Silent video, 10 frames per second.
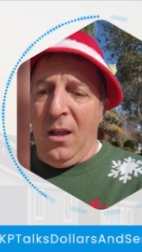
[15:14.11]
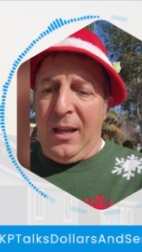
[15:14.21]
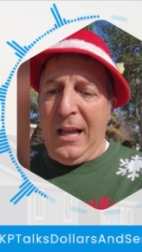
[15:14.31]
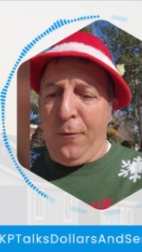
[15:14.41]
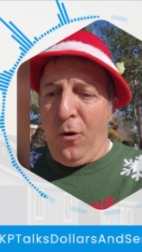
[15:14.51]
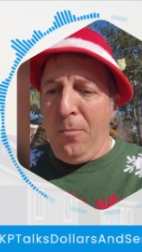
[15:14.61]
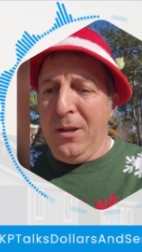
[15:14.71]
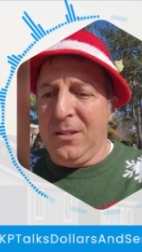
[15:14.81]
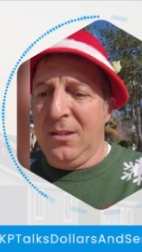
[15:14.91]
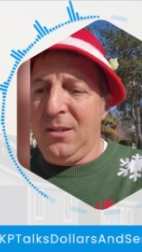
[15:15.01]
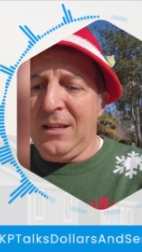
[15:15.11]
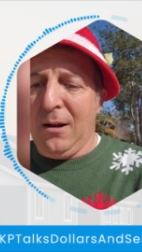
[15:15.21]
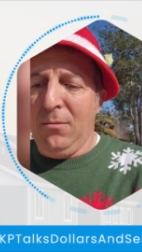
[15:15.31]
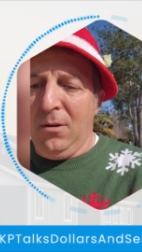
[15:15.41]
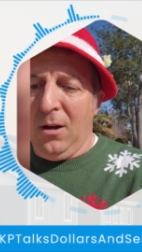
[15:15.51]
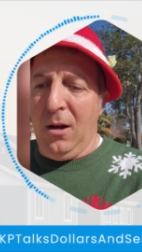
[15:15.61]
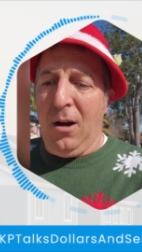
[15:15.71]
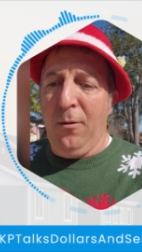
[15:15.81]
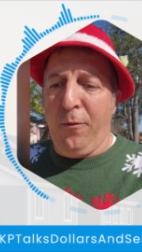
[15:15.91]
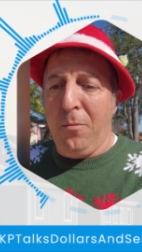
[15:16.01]
California business is out uh,
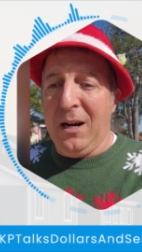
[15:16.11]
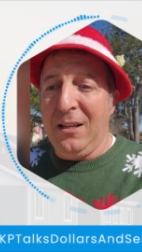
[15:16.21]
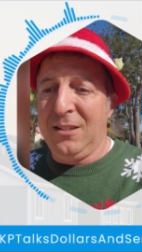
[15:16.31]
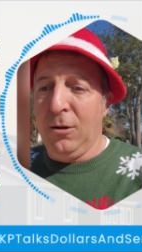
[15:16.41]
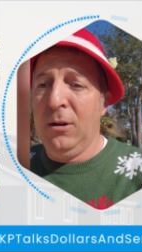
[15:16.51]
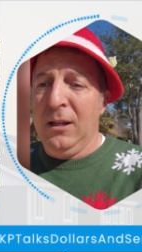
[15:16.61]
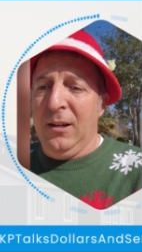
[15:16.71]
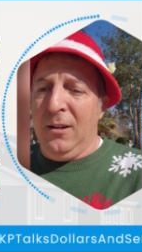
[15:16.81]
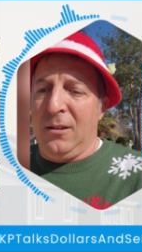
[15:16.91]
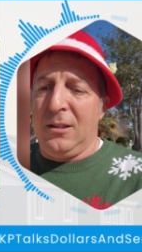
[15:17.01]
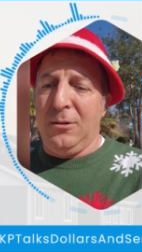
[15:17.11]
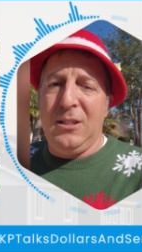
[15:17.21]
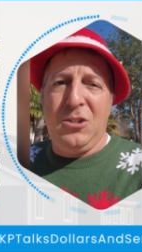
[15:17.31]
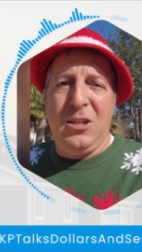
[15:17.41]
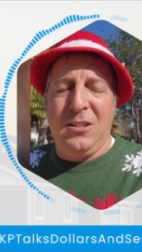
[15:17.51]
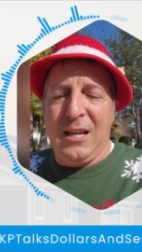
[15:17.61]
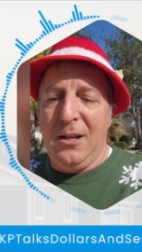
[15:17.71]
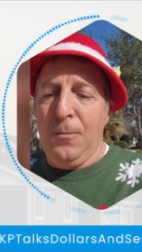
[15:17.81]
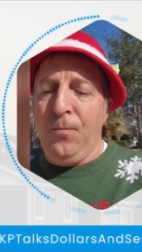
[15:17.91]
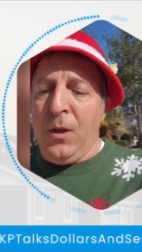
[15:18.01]
hunting for money. So thought that was an interesting side
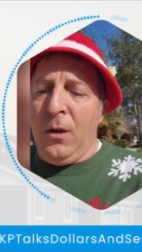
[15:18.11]
note.